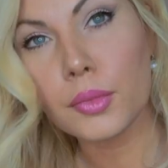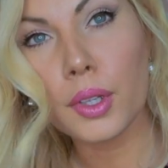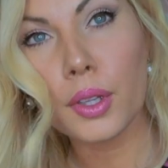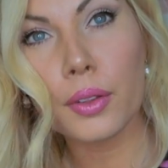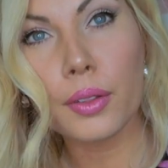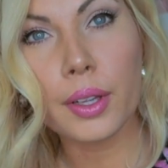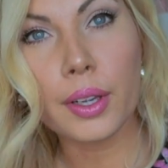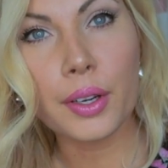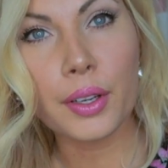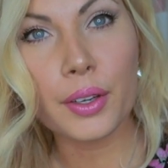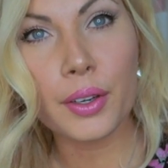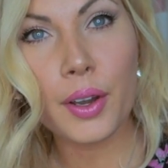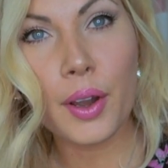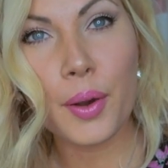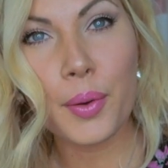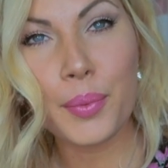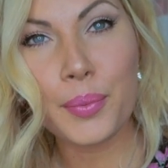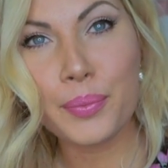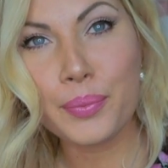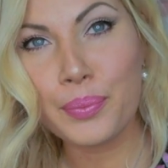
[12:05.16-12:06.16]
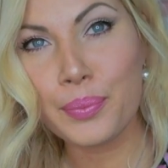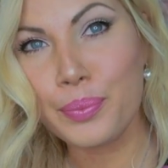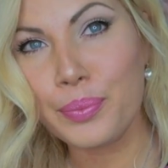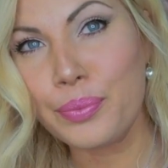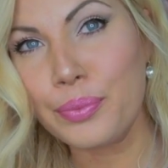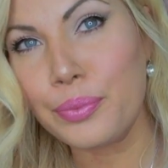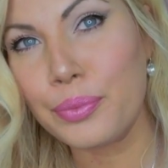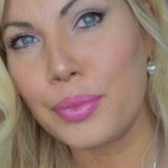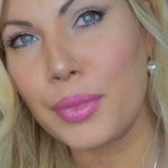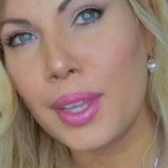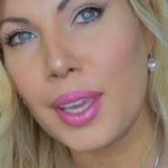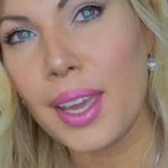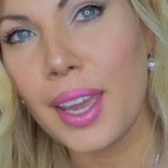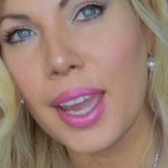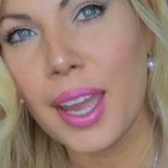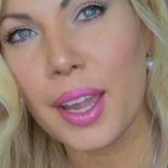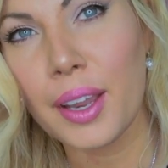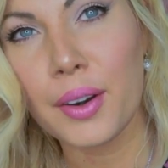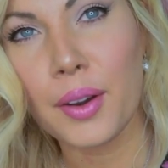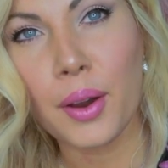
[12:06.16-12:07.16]
And there you go.
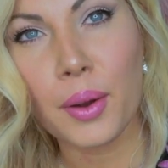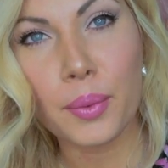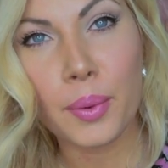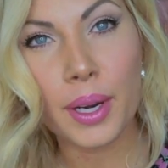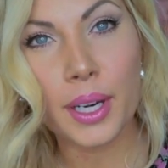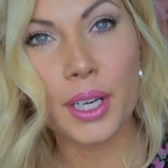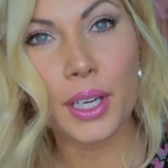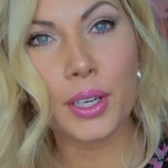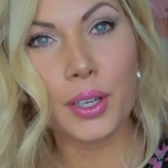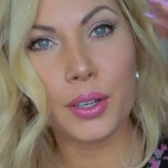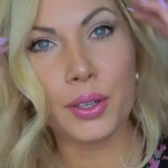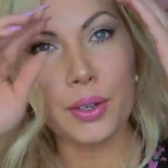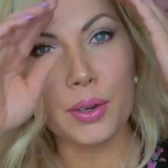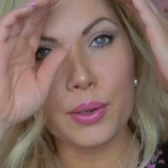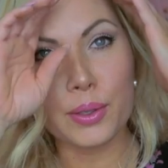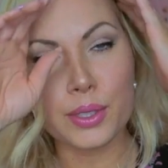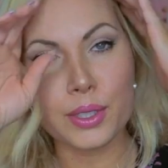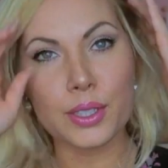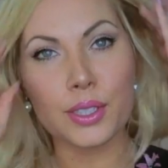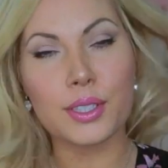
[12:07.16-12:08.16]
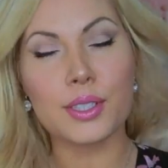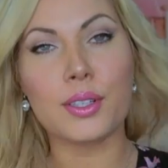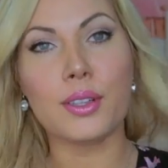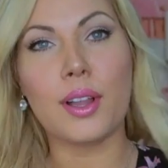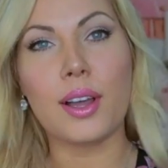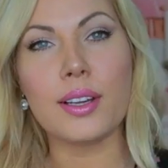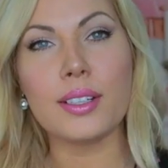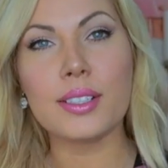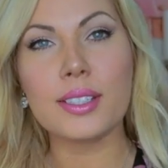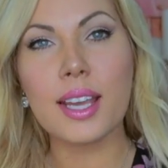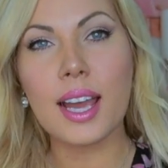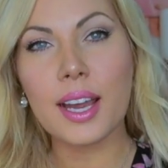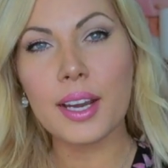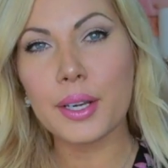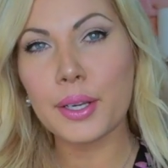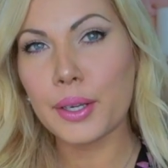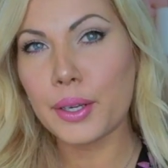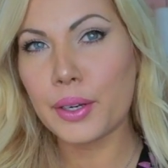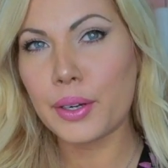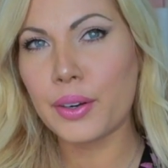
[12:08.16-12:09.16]
And already your nose looks a lot
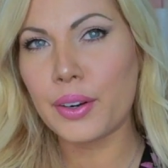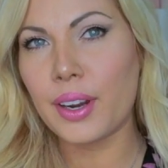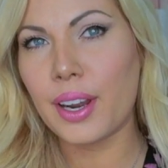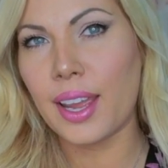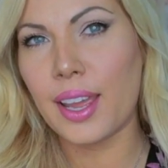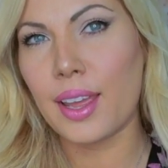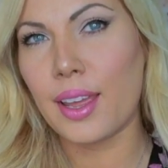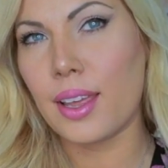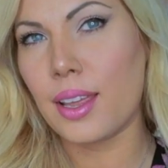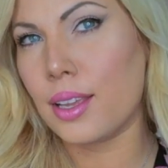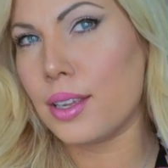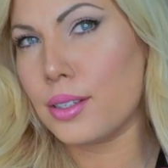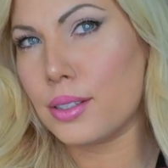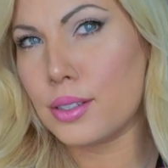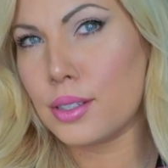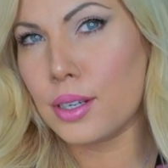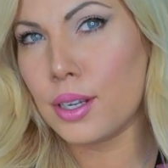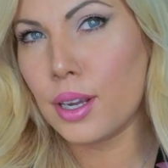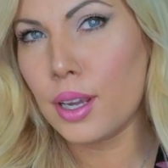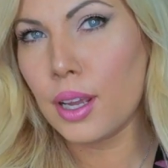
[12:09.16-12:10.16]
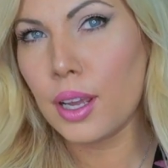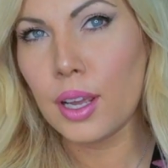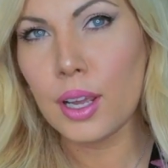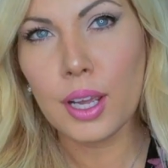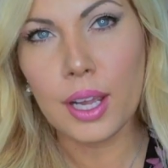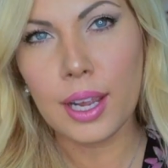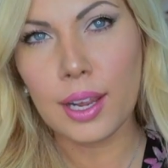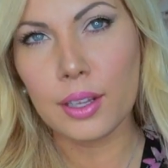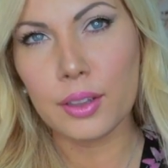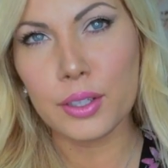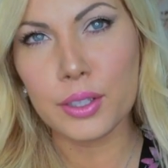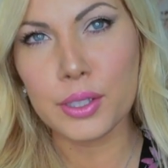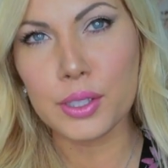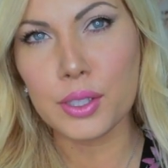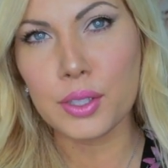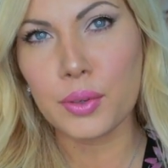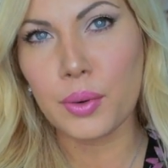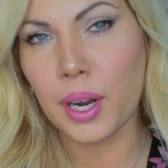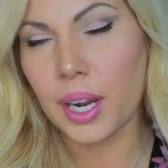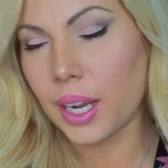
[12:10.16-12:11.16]
tinier, and it
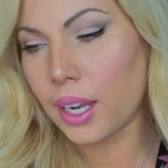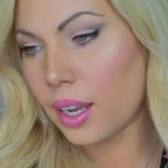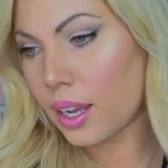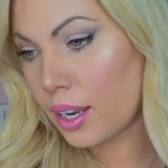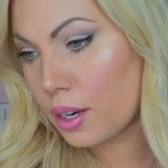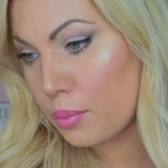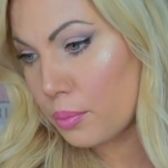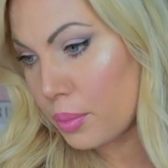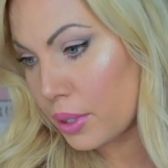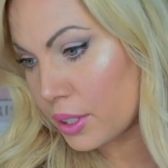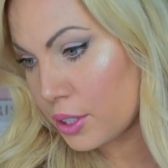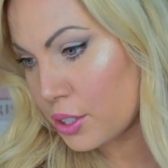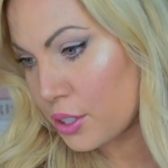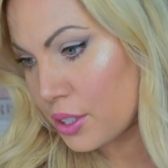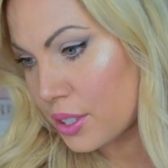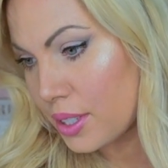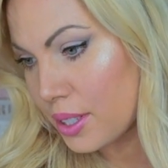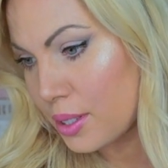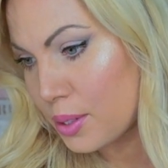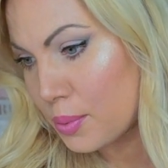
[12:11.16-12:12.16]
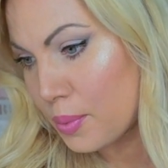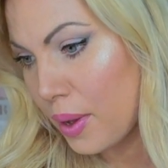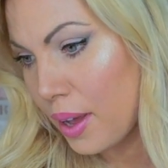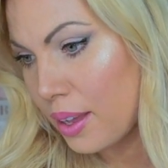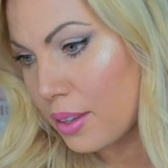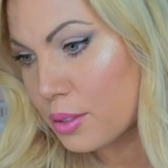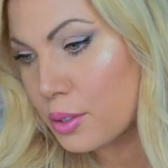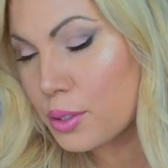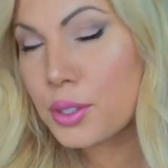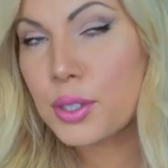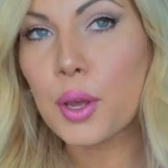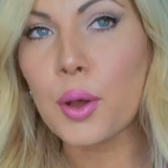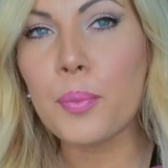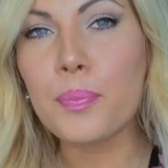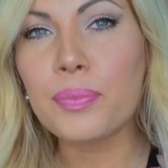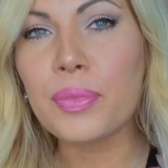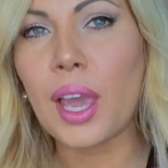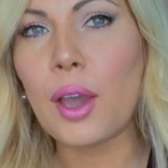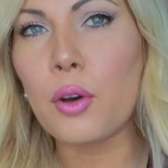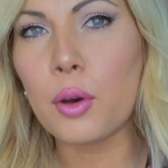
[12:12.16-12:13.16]
looks great in pictures as well.
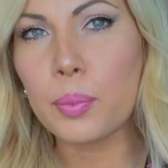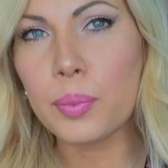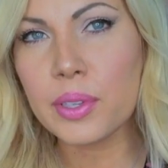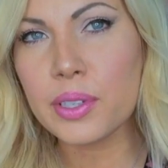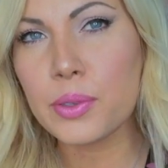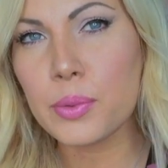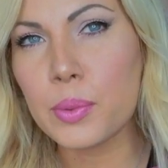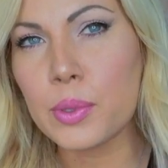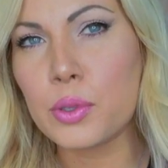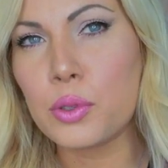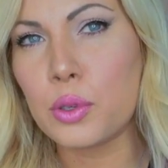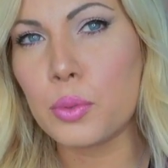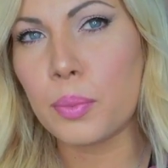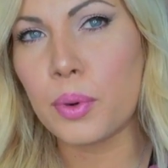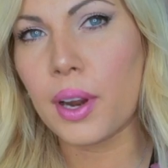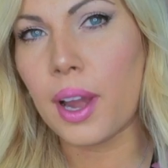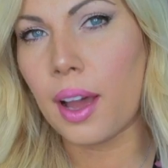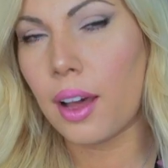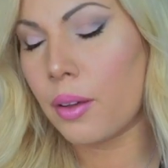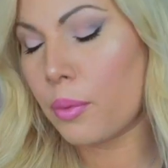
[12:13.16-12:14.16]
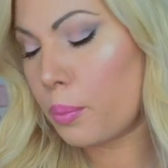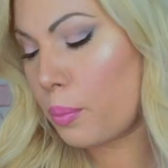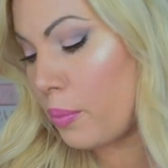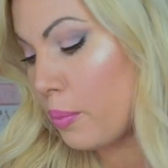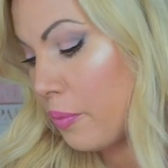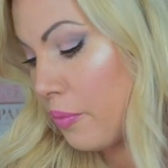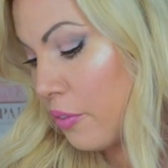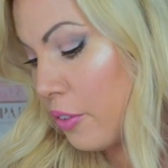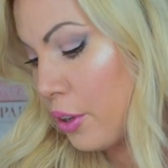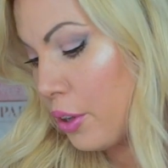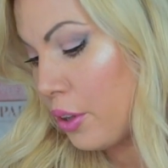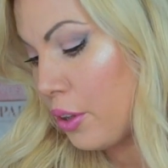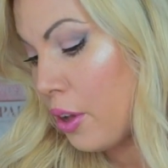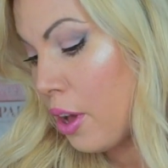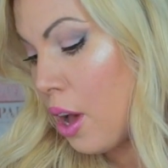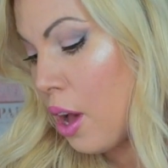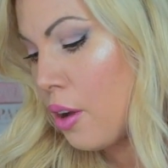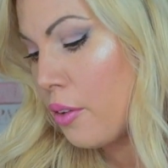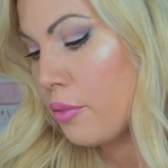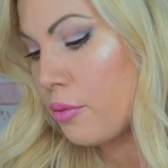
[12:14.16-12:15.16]
So I hope this was super helpful
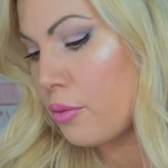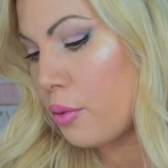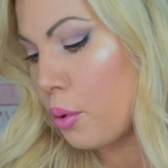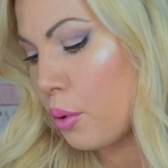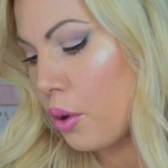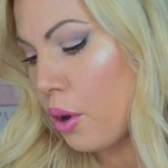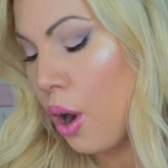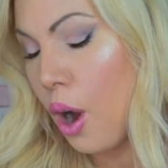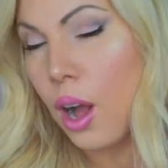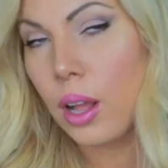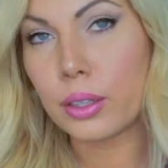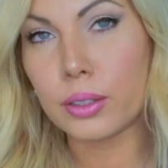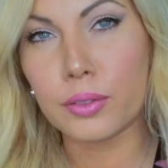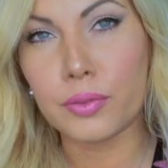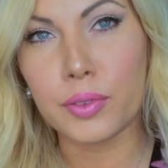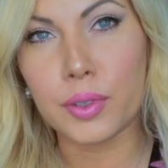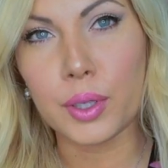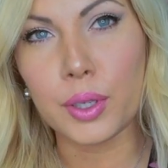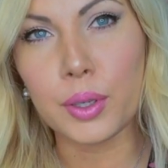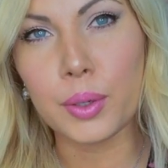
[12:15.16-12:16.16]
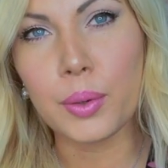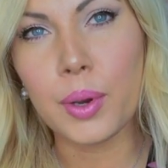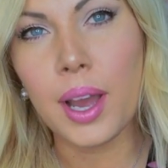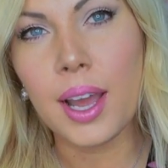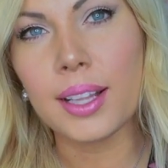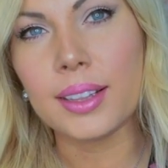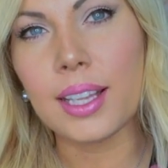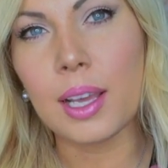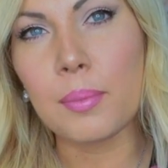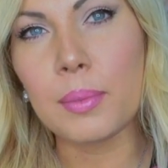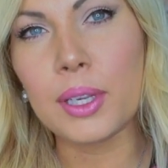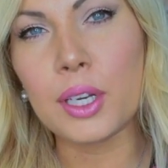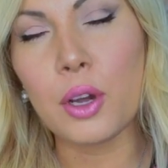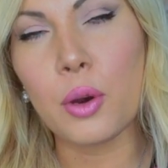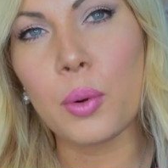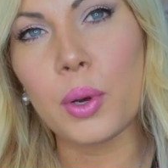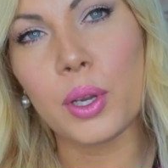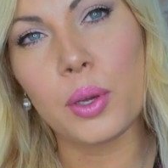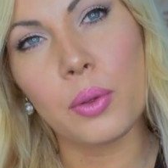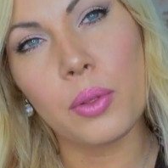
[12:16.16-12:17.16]
for all of you. Let me know
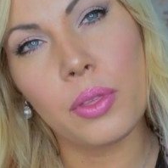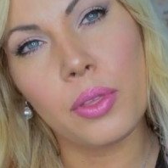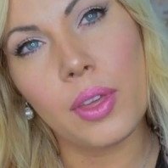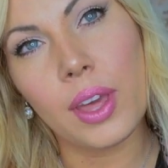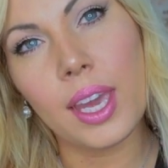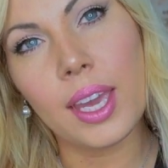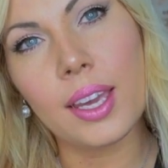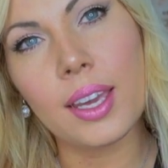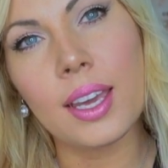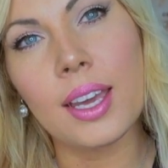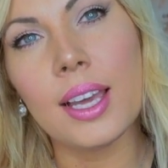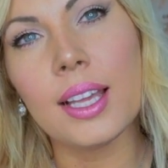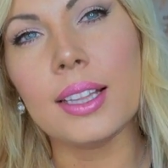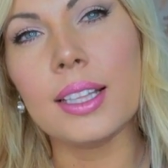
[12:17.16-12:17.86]
what you think.